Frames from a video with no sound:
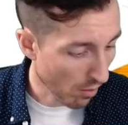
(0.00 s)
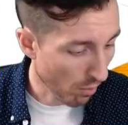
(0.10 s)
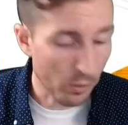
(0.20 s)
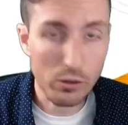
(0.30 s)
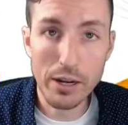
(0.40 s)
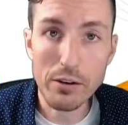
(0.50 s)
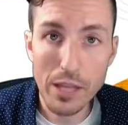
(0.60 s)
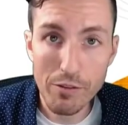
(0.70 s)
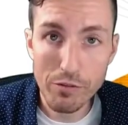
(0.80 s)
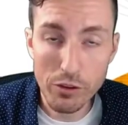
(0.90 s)
build out
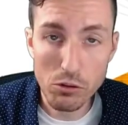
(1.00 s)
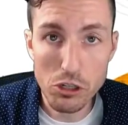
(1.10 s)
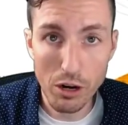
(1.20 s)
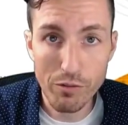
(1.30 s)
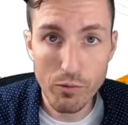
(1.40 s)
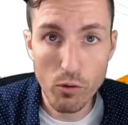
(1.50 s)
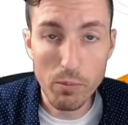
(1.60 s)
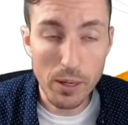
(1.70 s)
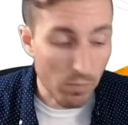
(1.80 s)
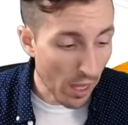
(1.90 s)
that flowchart for
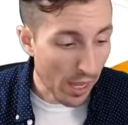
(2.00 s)
me,